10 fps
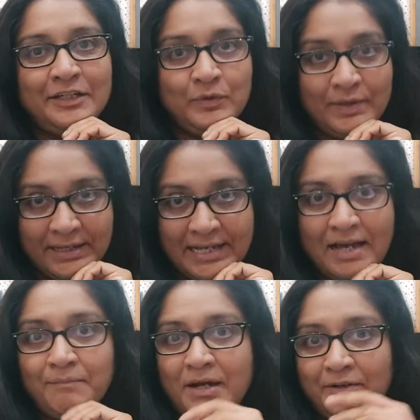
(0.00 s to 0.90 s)
to
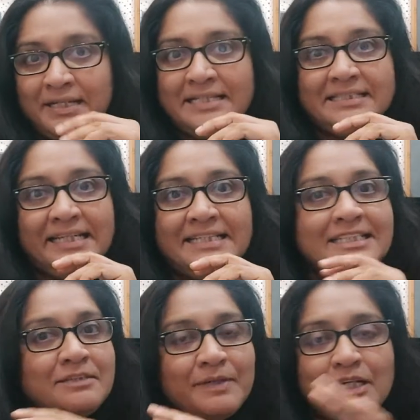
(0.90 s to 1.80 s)
come out as
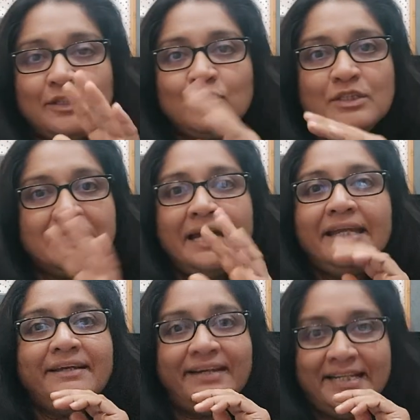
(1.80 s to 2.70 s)
nations, because those are
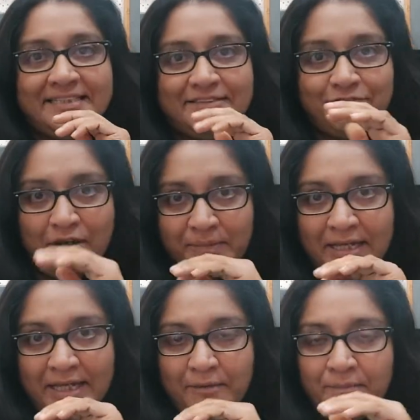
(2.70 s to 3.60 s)
erased from
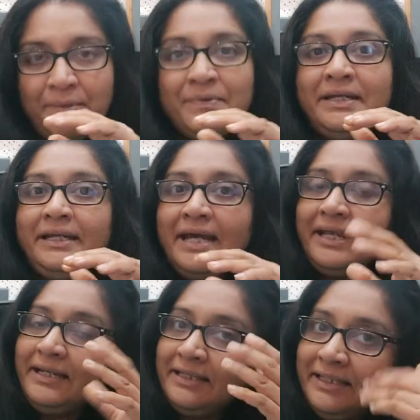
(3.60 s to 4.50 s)
memory,
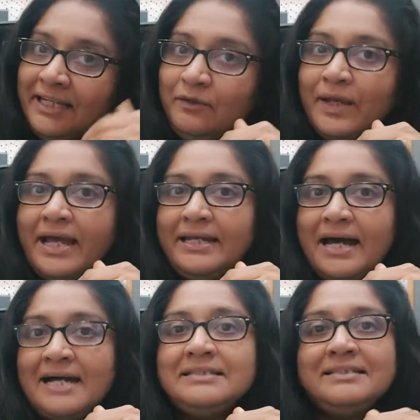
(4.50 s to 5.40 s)
and they look at
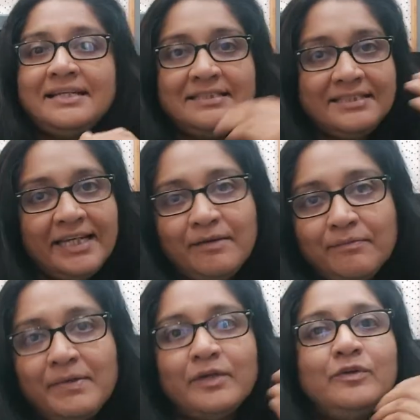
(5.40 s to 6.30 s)
us and say,
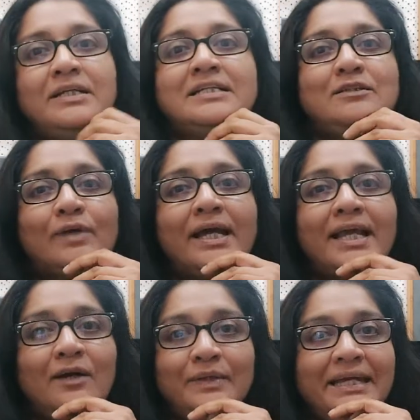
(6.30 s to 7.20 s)
my goodness, look at
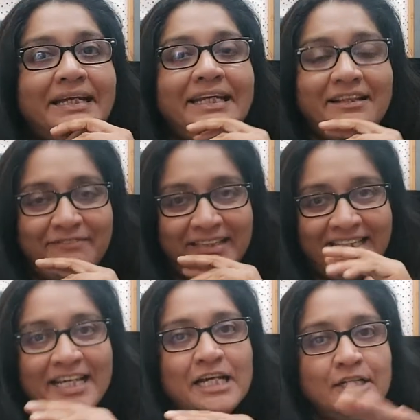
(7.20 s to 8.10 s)
how they deal with
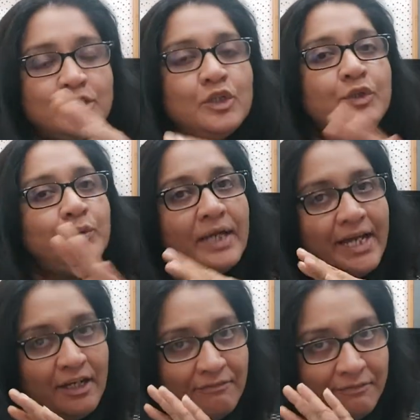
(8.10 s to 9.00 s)
it. So to
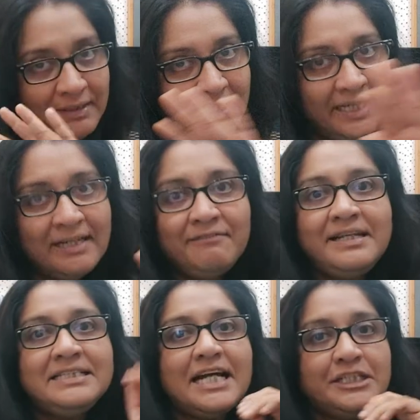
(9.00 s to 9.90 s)
kind of take
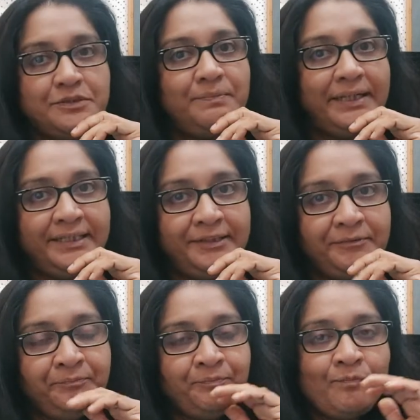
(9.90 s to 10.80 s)
away judgment
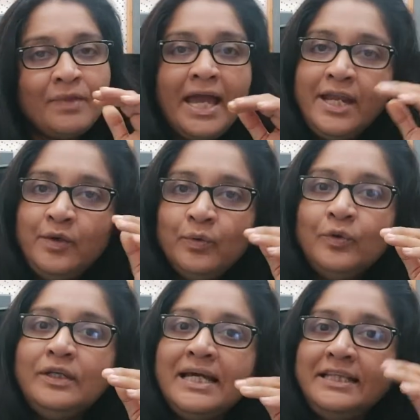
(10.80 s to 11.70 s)
and
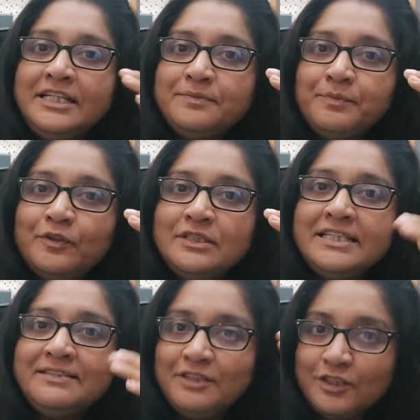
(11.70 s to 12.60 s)
know that this
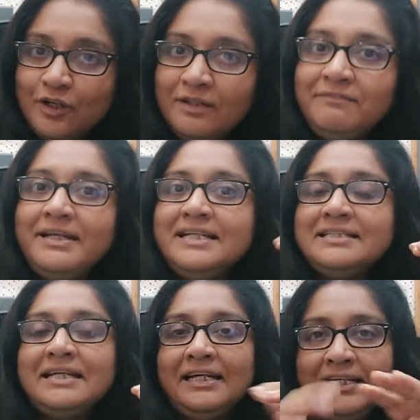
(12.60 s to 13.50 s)
process was
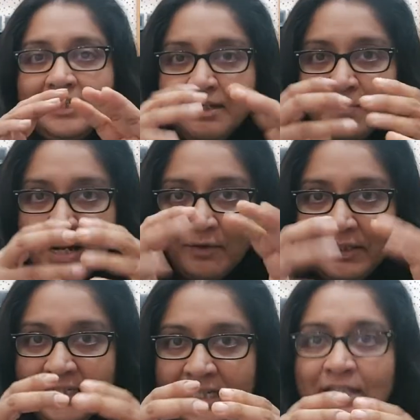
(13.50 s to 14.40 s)
always
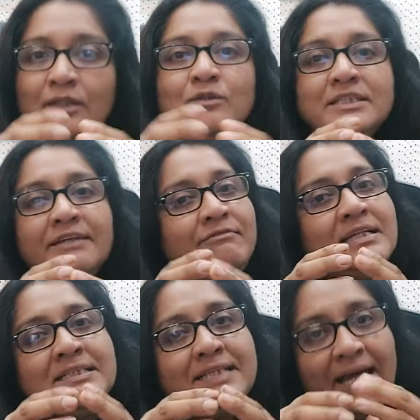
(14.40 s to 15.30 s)
about
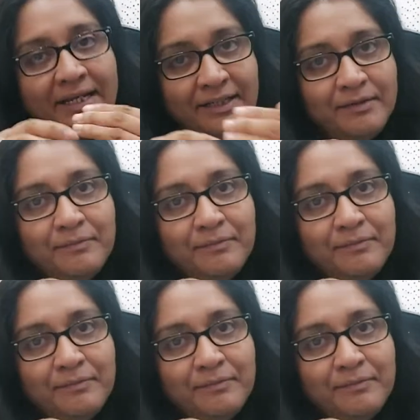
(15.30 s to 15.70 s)
inclusiveness and